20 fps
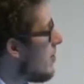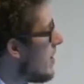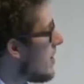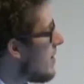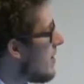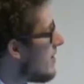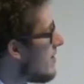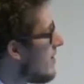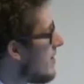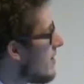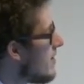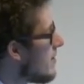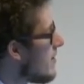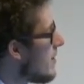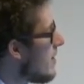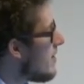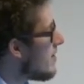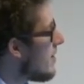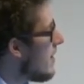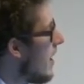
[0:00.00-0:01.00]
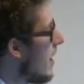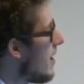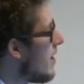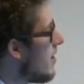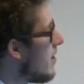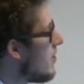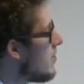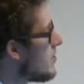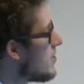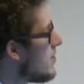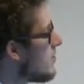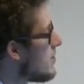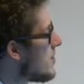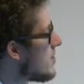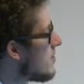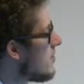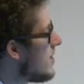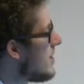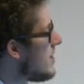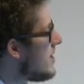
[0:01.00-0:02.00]
But this here, so there's an unknown
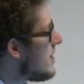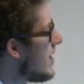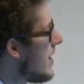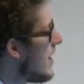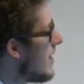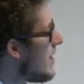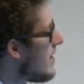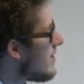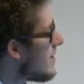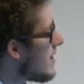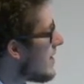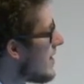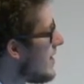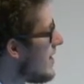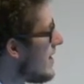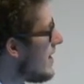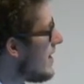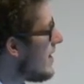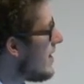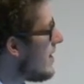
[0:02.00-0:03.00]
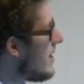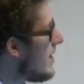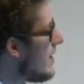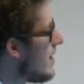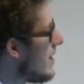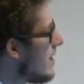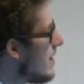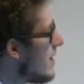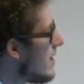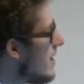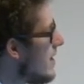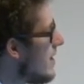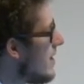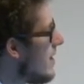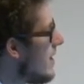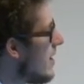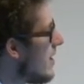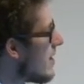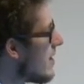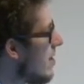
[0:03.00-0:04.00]
transmission rate here, and there's a key
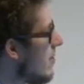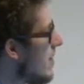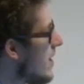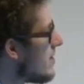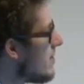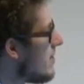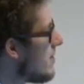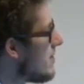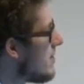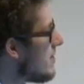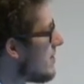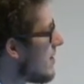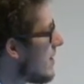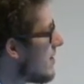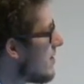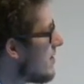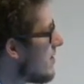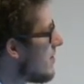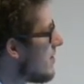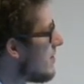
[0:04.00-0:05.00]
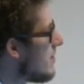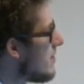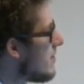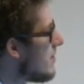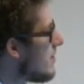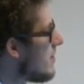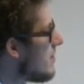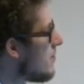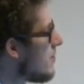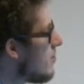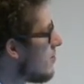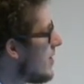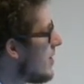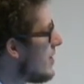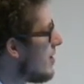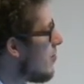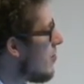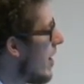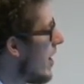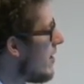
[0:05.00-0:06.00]
here. I'll come back to this in a second. So this will be
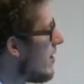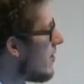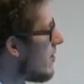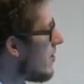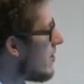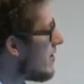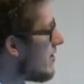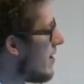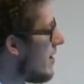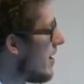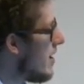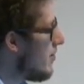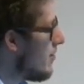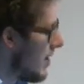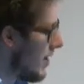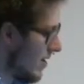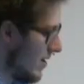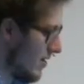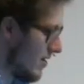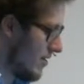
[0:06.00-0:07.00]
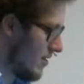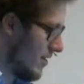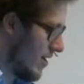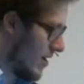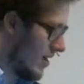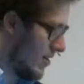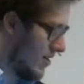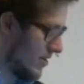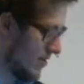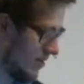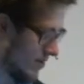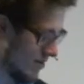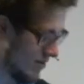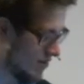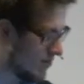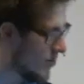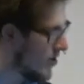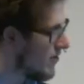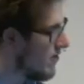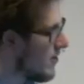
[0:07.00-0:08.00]
dependent on time, and I'll
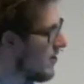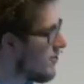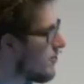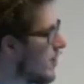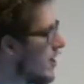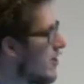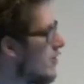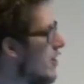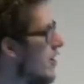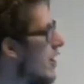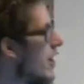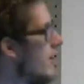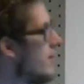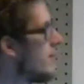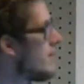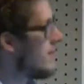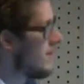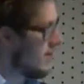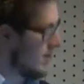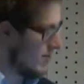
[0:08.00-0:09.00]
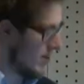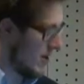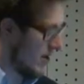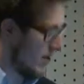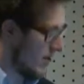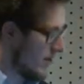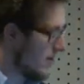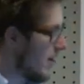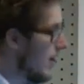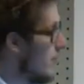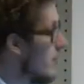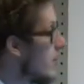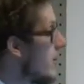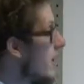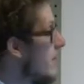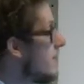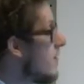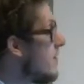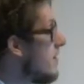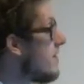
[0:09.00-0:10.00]
briefly speak about how this is depending on time.
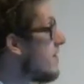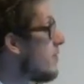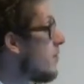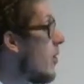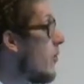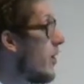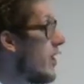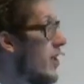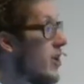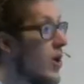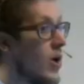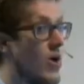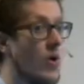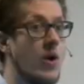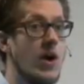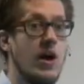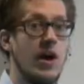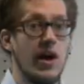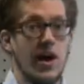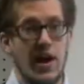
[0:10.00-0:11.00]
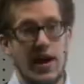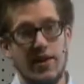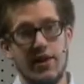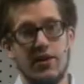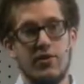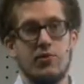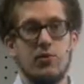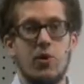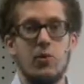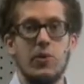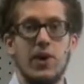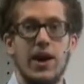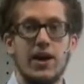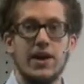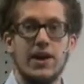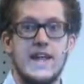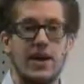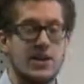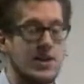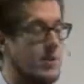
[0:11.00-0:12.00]
Okay, so this is what we know, and this is what we
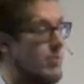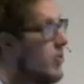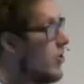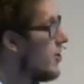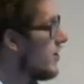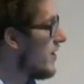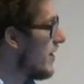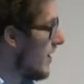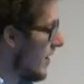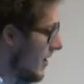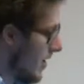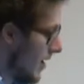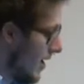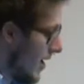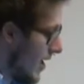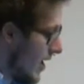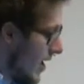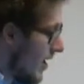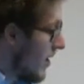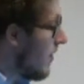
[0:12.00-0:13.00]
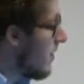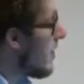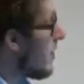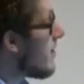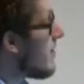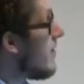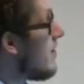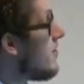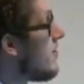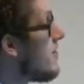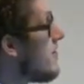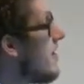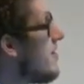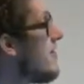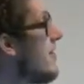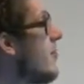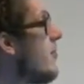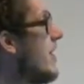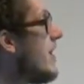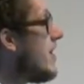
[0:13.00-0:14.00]
can actually put in. Now, there's a lot of
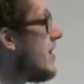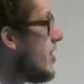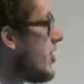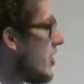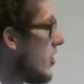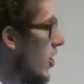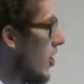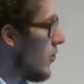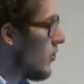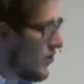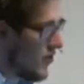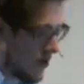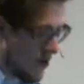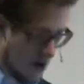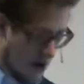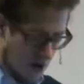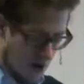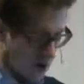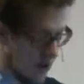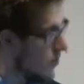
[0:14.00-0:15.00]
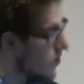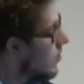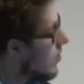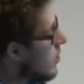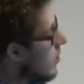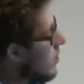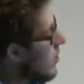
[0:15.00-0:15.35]
stuff that we don't know.